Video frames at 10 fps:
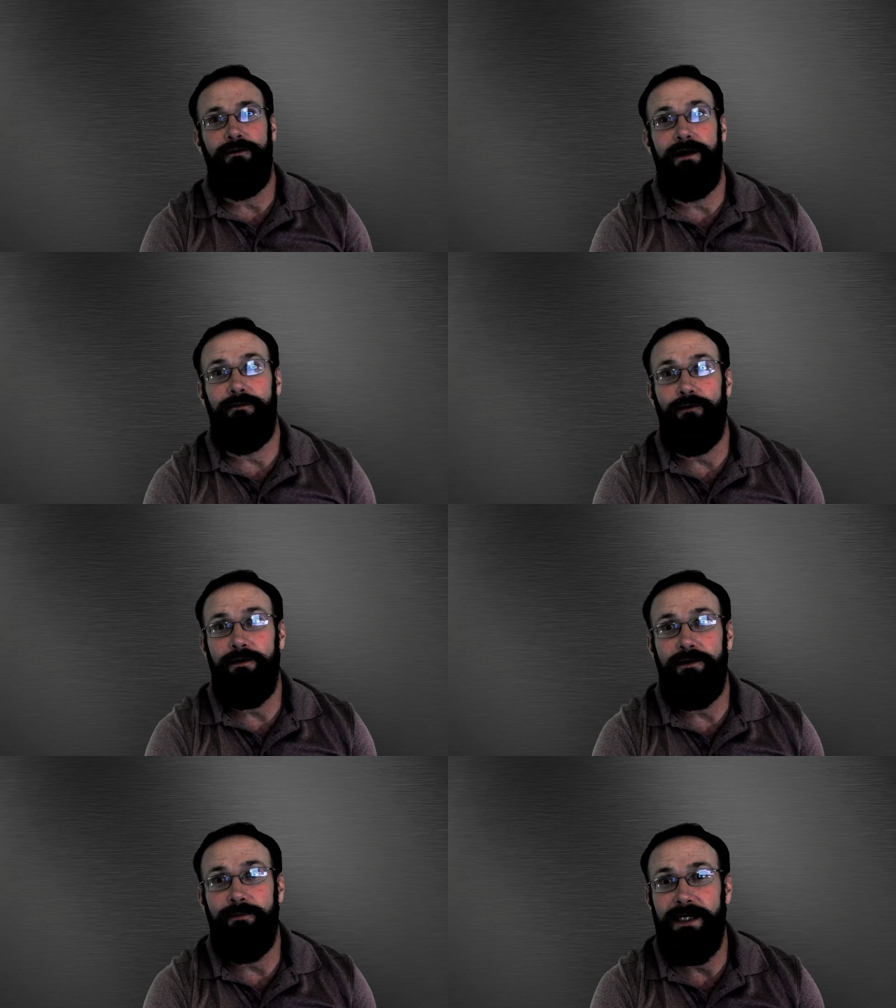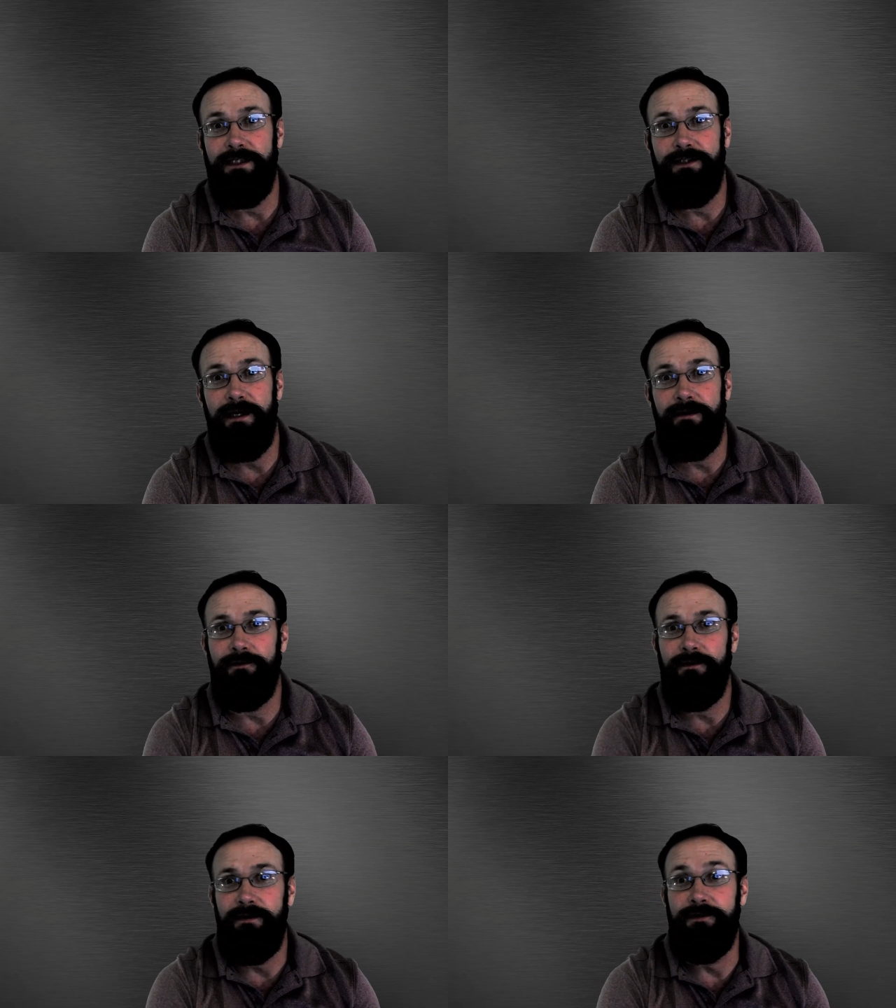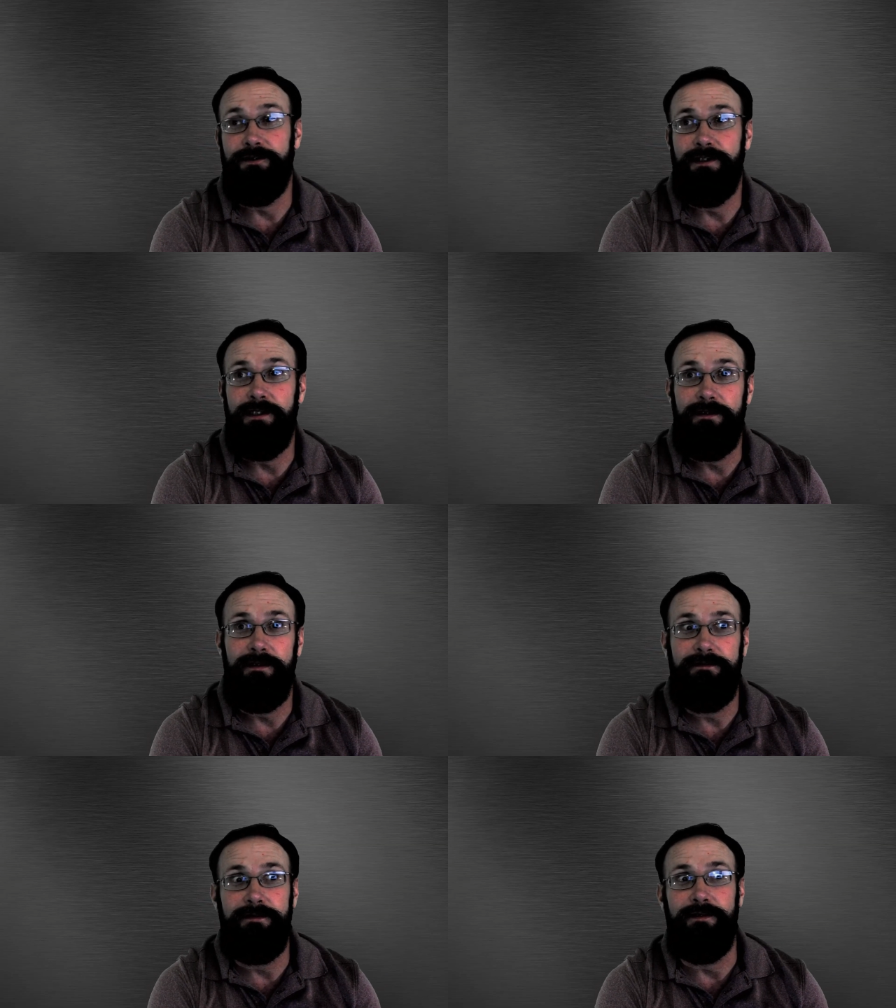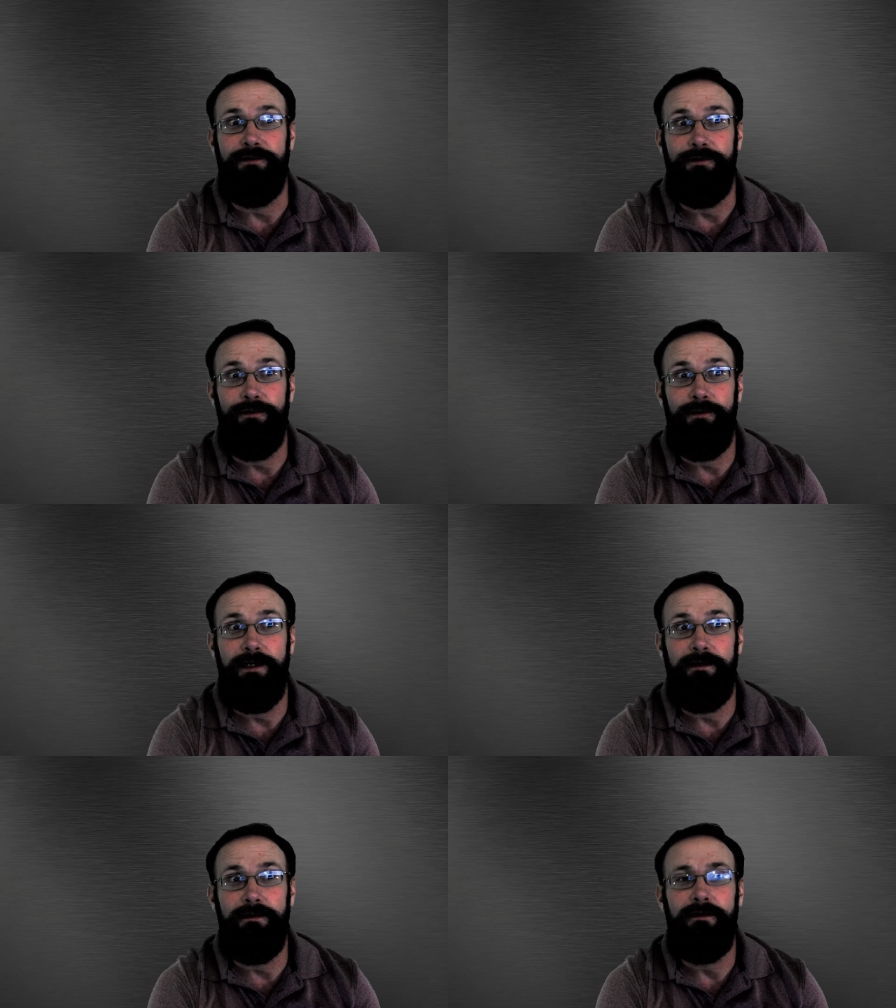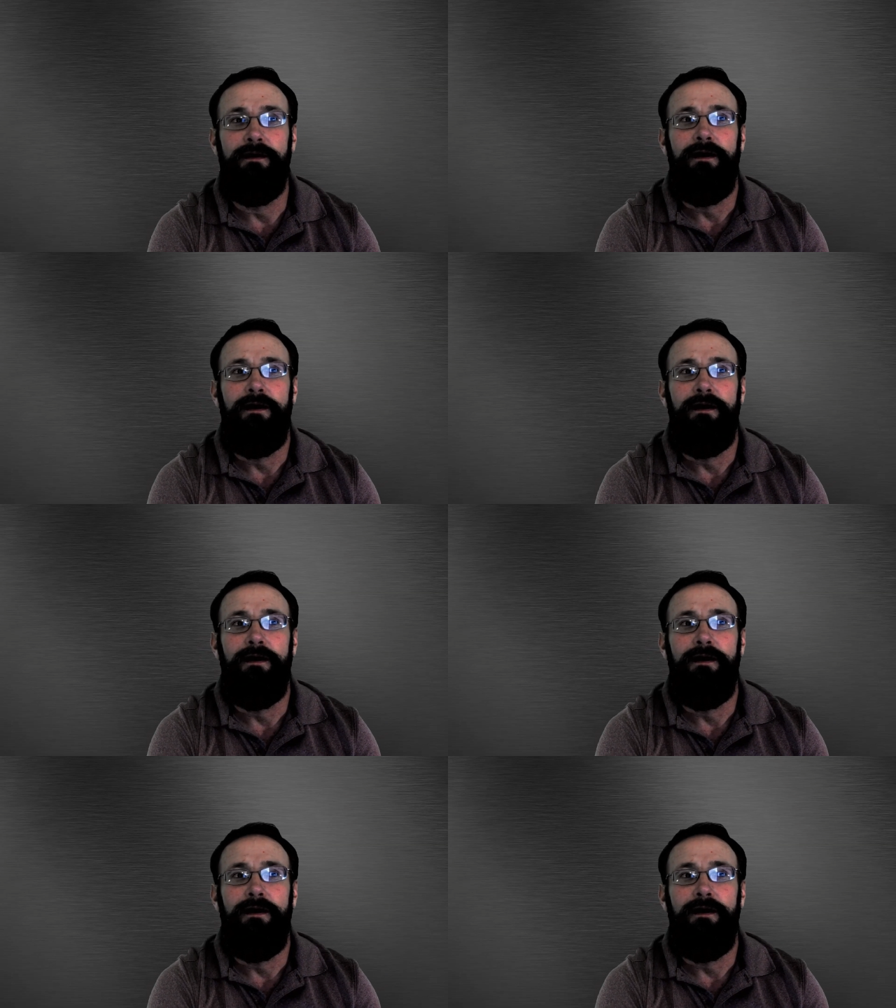and welcome to my channel. If you're seeing this, then you're new here.